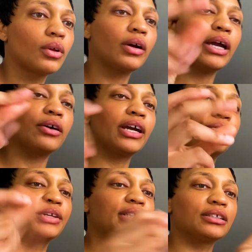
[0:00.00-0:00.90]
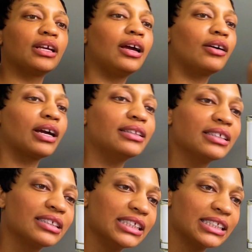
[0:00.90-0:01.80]
Okay, read this. Okay,
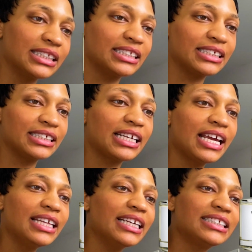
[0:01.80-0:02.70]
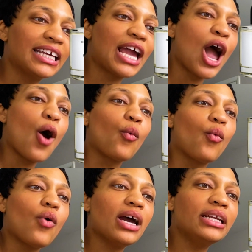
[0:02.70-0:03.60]
listen. They said,
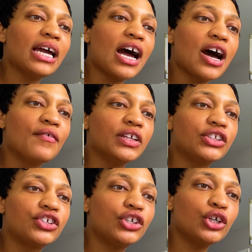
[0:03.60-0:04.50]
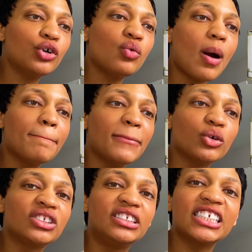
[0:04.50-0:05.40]
one of the two
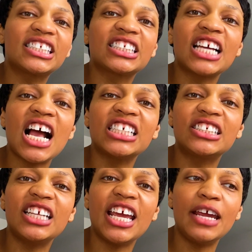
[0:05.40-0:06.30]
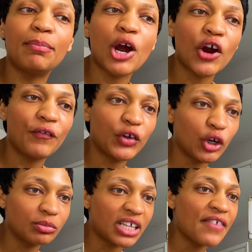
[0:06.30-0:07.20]
most disgusting
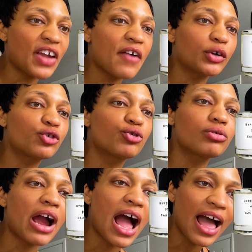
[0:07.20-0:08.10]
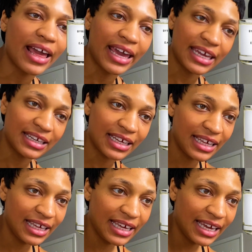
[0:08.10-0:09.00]
perfumes I've ever tried.
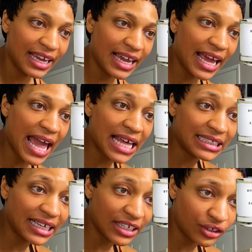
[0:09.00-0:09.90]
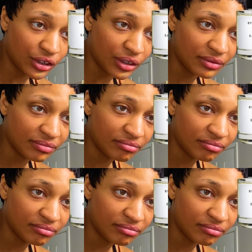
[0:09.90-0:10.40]
And I had a tester.